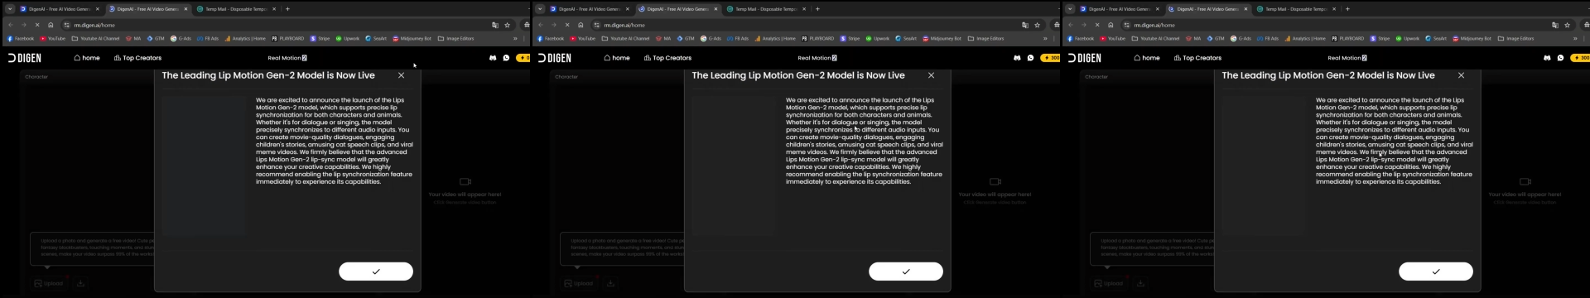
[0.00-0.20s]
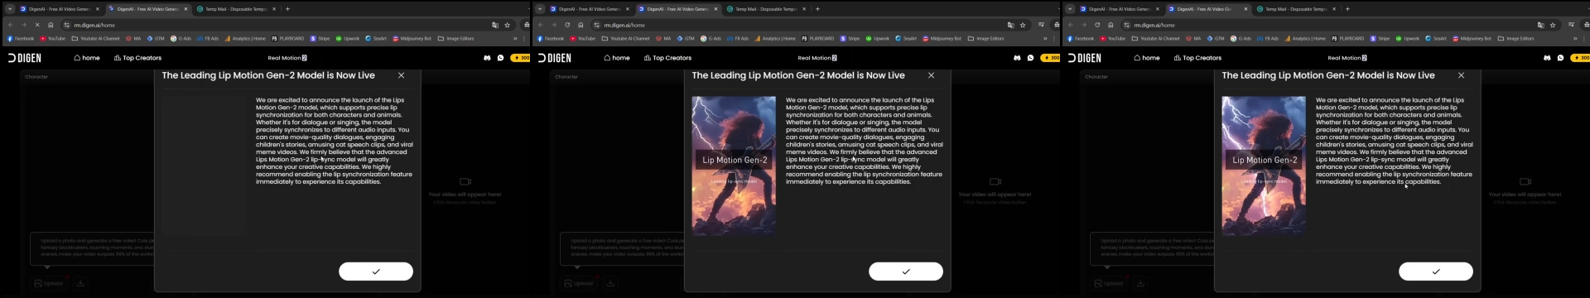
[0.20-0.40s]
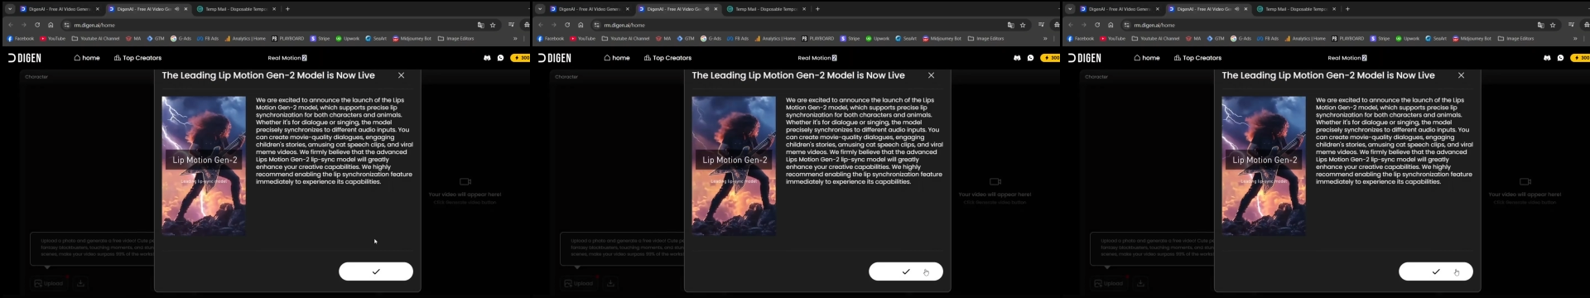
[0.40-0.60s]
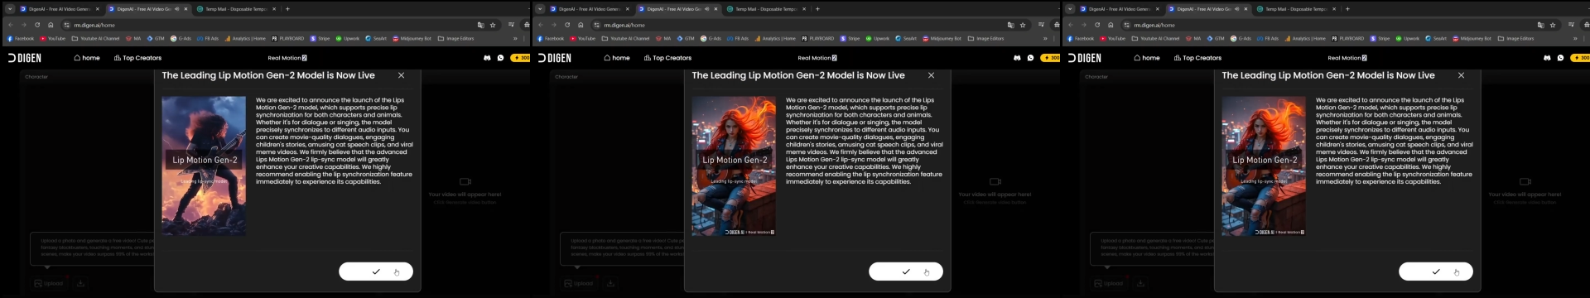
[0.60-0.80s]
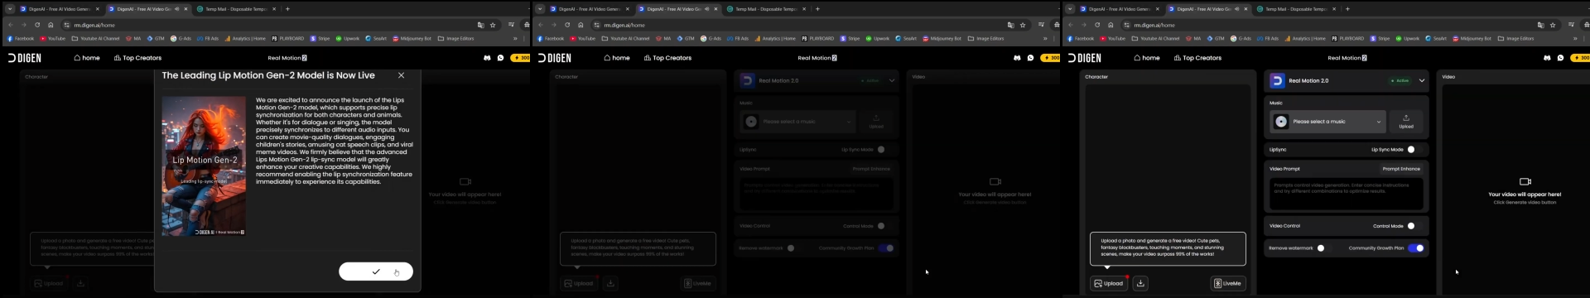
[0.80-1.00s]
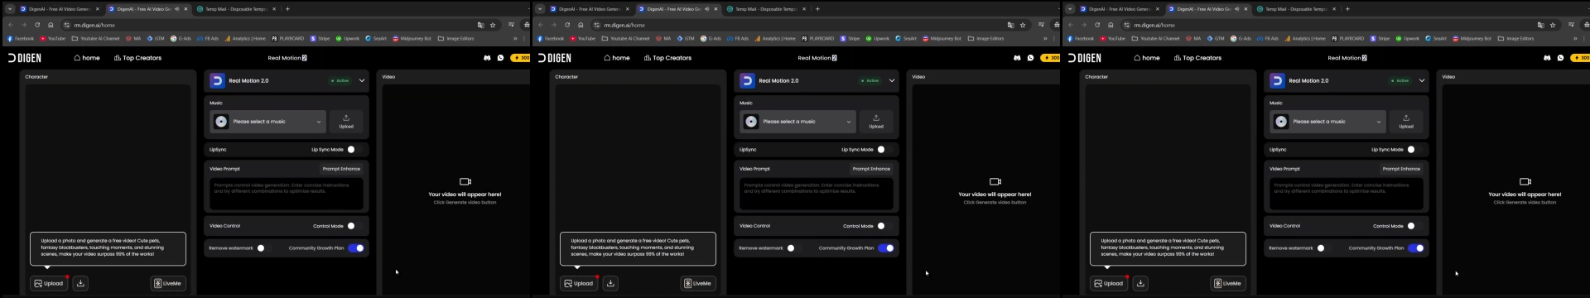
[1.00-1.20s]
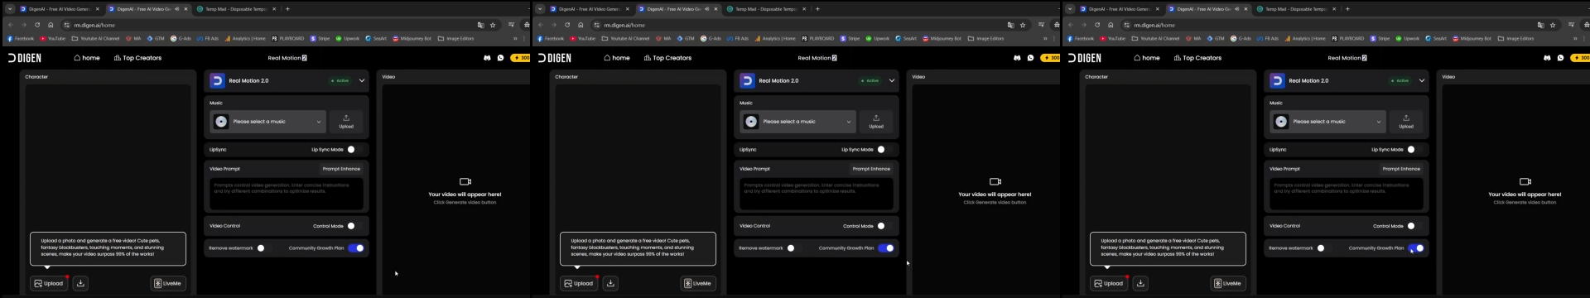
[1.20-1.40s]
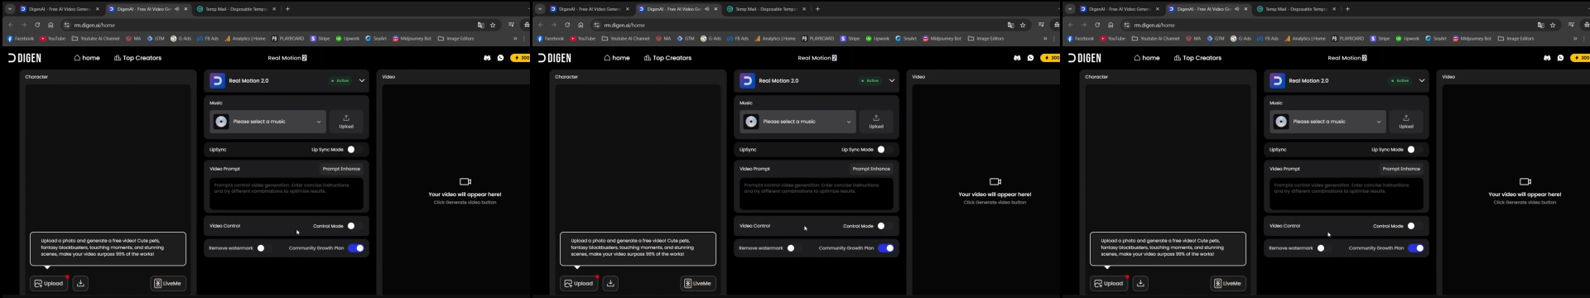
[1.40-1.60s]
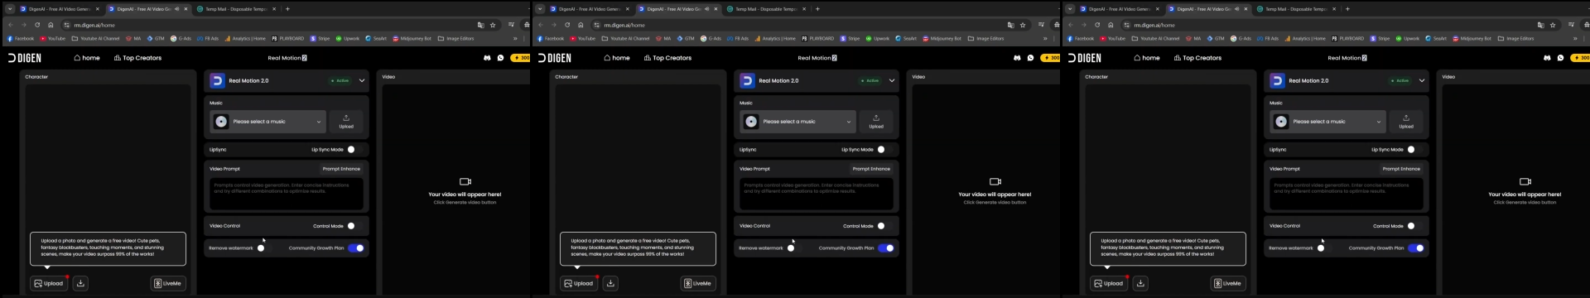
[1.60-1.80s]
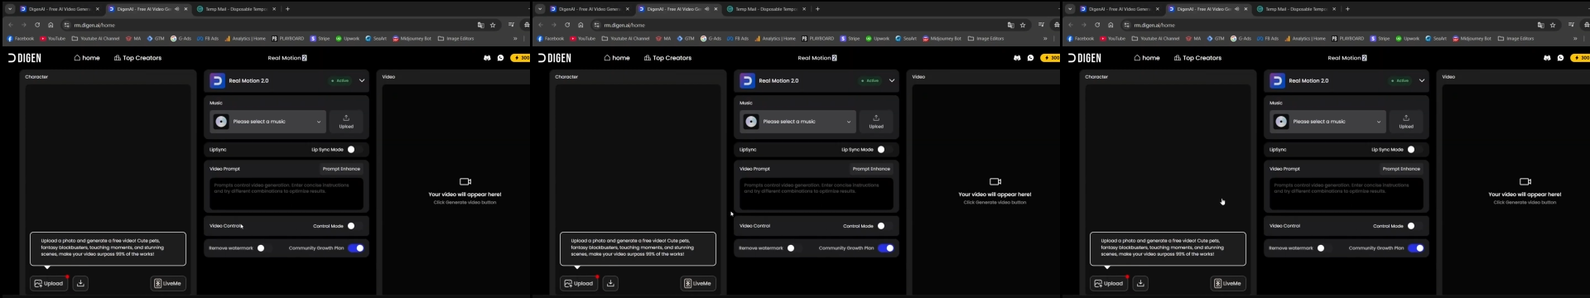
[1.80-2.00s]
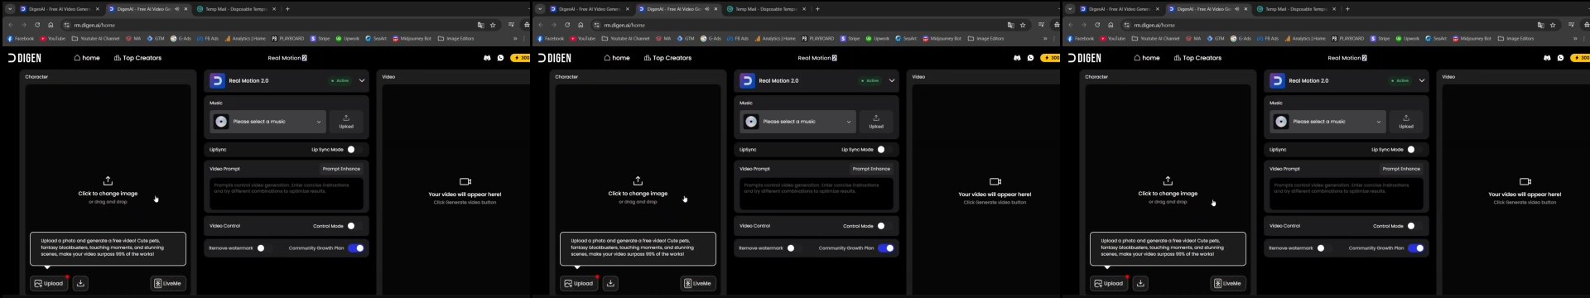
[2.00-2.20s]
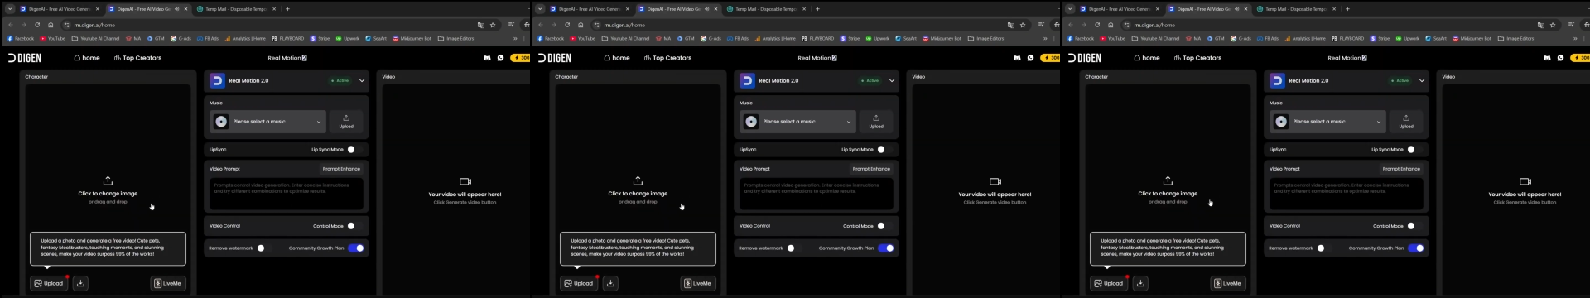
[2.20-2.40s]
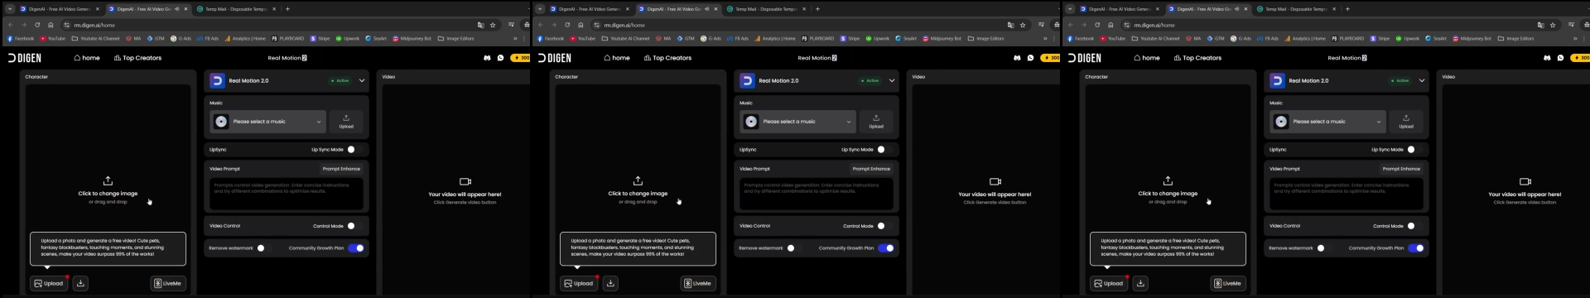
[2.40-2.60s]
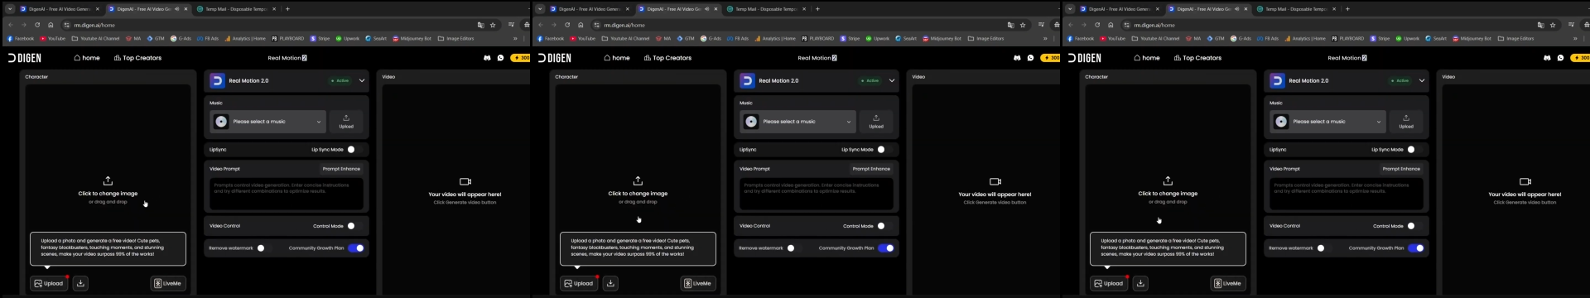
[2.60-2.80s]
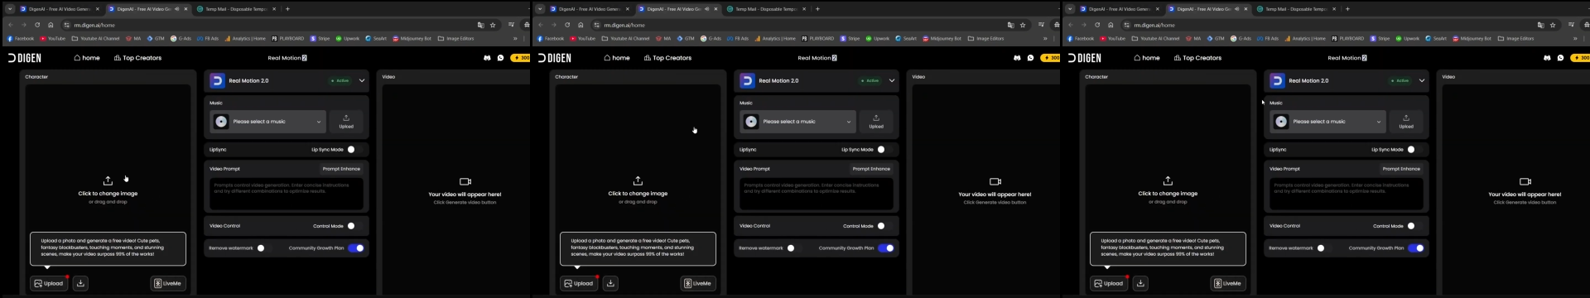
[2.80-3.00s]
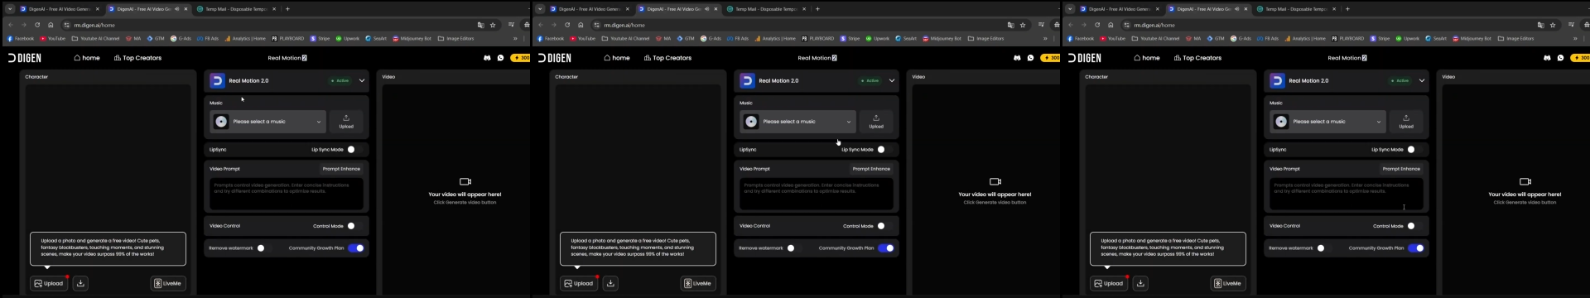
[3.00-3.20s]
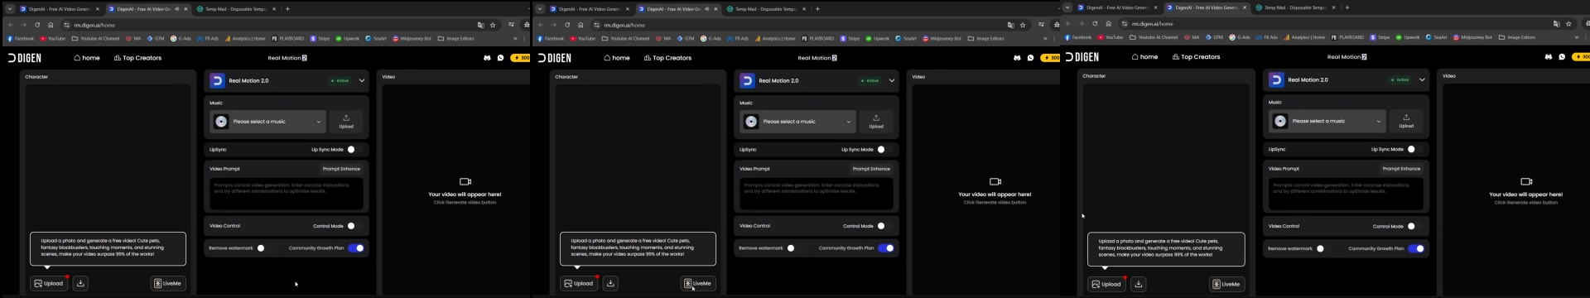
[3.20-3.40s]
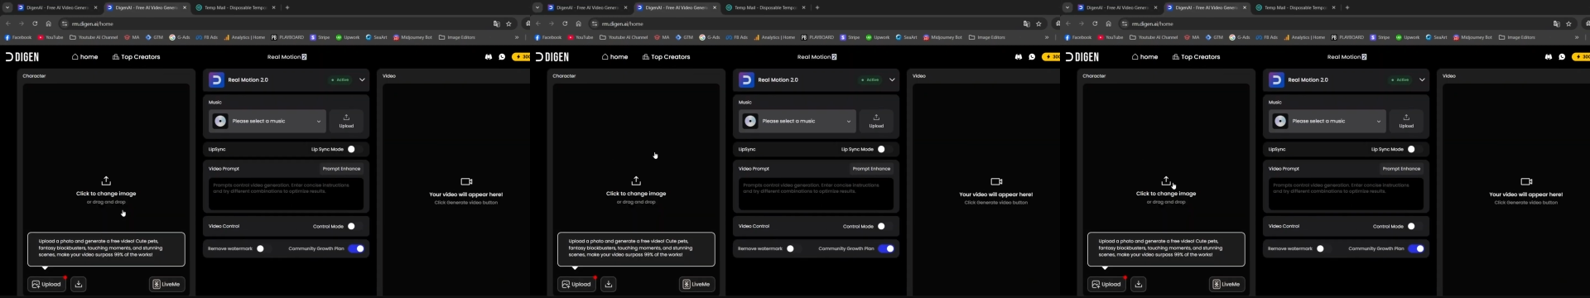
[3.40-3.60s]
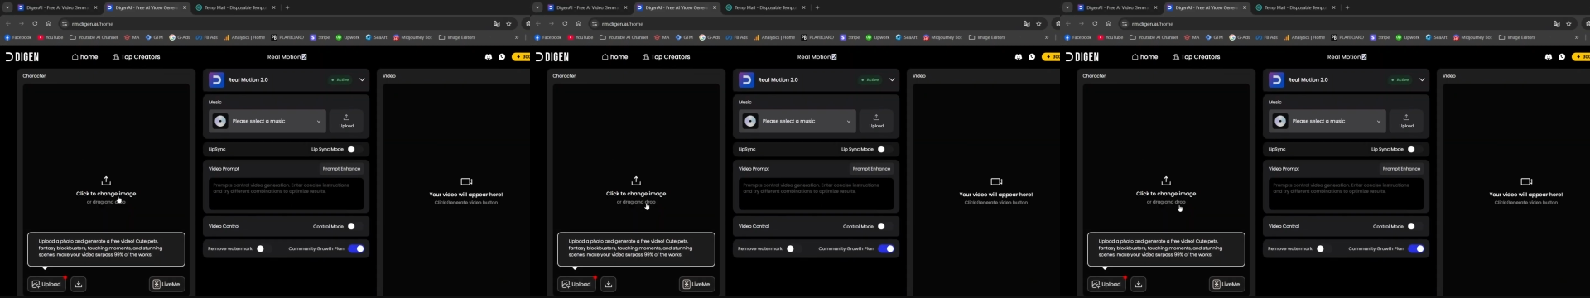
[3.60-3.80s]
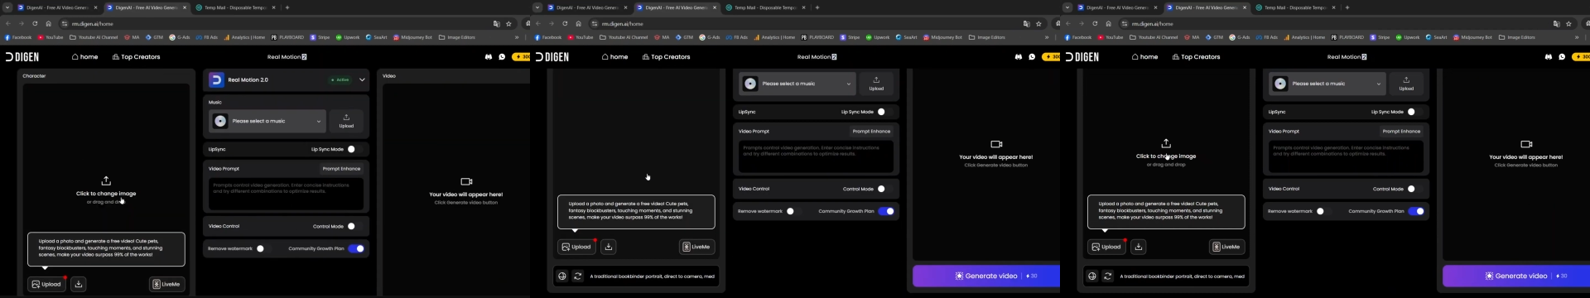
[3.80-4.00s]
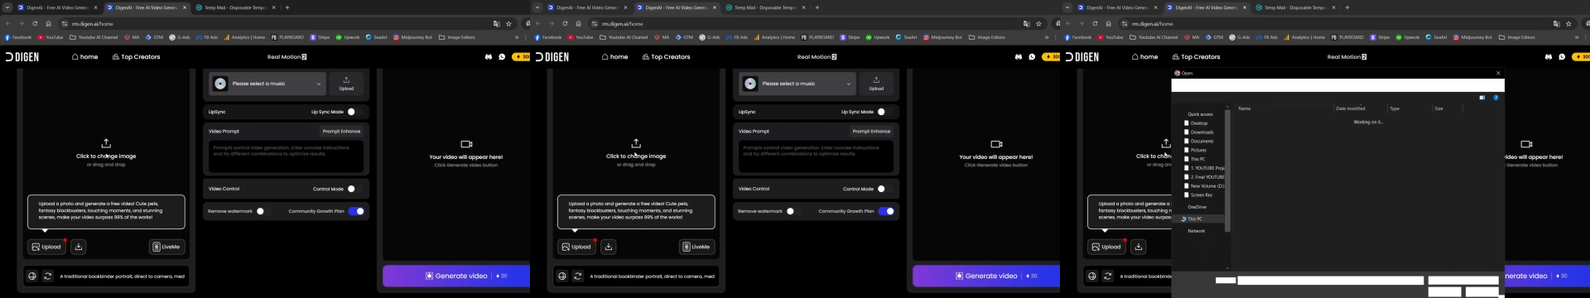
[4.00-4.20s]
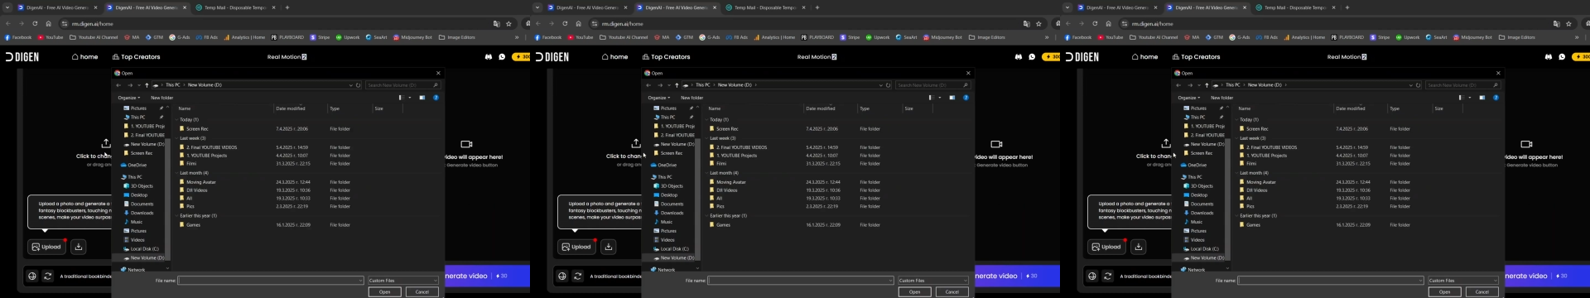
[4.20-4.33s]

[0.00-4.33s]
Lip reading: (no speaker visible)